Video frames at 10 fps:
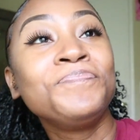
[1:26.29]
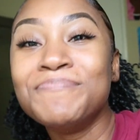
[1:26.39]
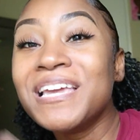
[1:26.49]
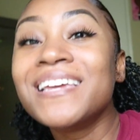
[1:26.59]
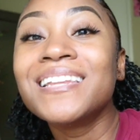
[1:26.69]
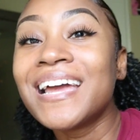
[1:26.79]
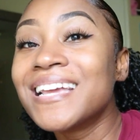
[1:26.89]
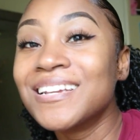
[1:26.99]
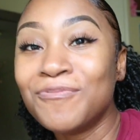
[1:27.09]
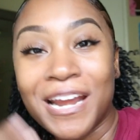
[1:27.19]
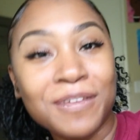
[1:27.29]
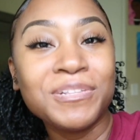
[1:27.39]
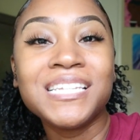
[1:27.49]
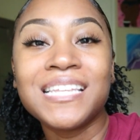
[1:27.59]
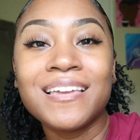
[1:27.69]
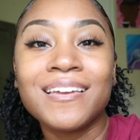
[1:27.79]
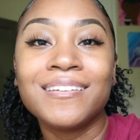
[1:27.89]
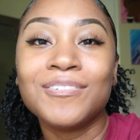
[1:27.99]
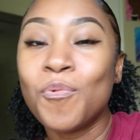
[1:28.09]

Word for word: Me like randomly singing the